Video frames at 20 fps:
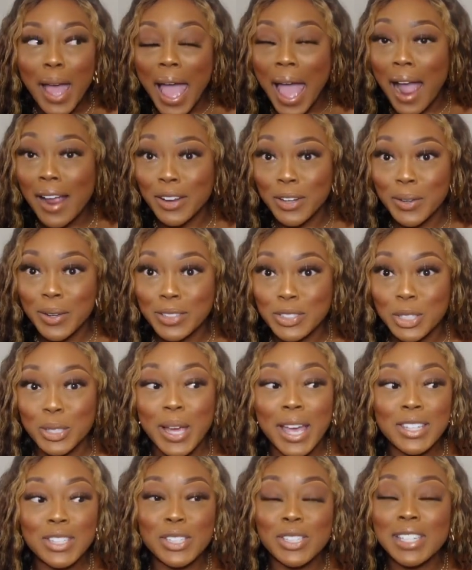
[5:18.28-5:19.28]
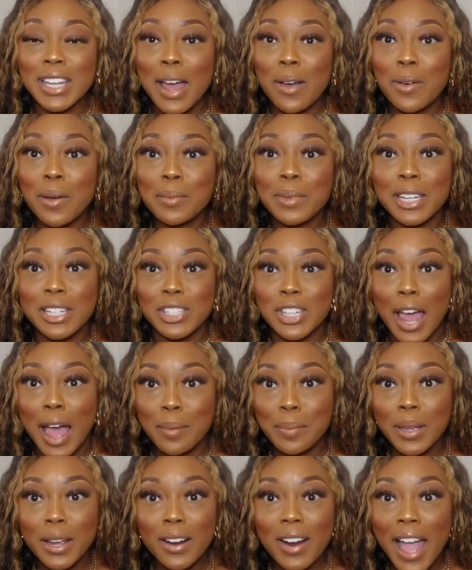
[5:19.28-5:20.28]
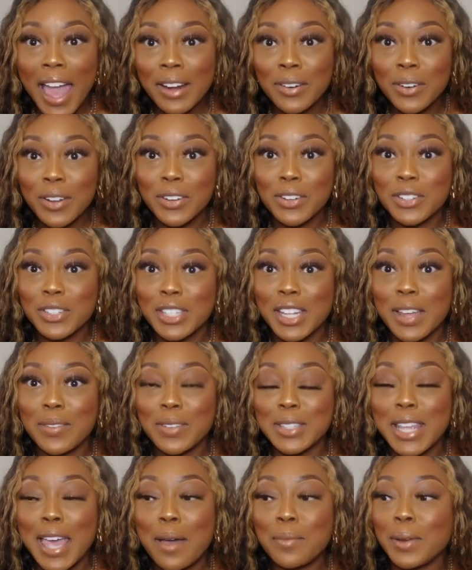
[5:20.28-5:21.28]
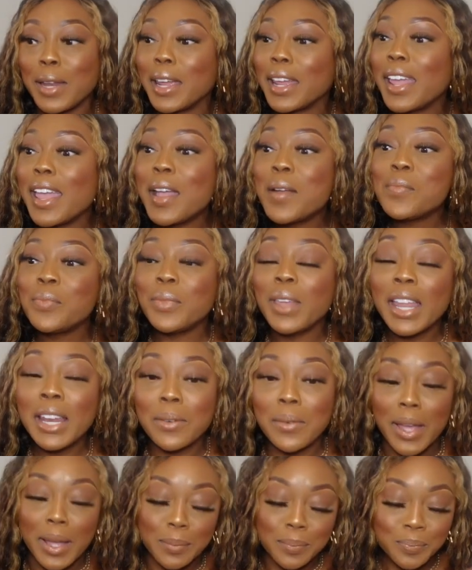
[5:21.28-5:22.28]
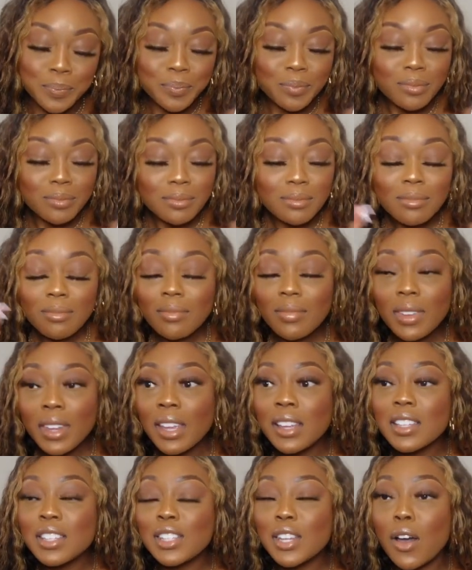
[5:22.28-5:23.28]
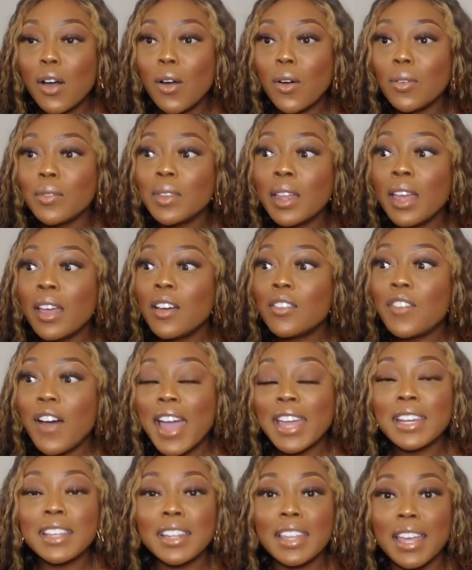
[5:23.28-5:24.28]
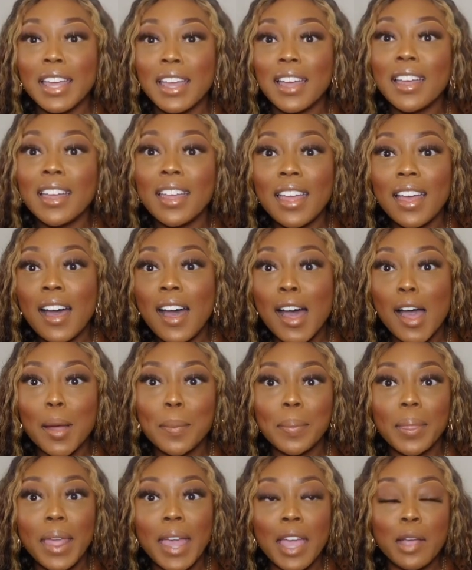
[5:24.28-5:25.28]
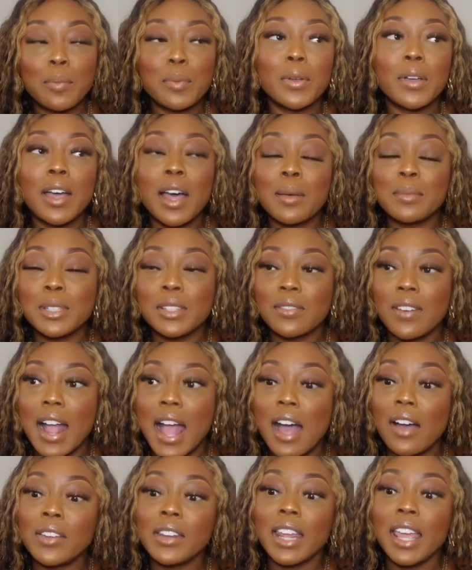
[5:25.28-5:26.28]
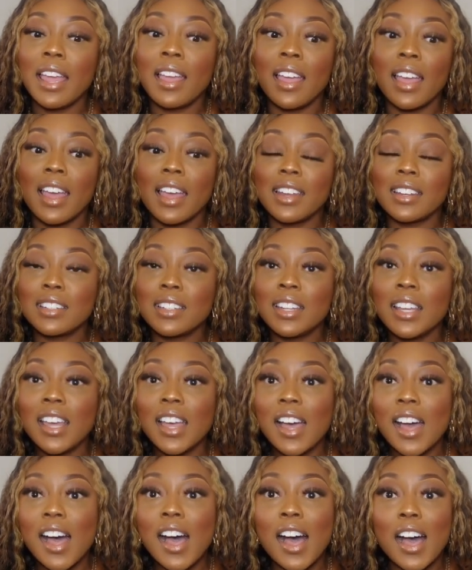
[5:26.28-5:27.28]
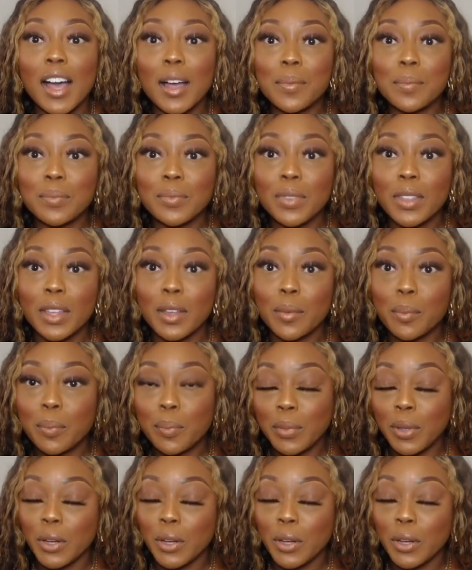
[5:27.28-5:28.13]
do you guys just not want me to shop here? I don't understand what's happening. Anyway, so finally, April comes around, and the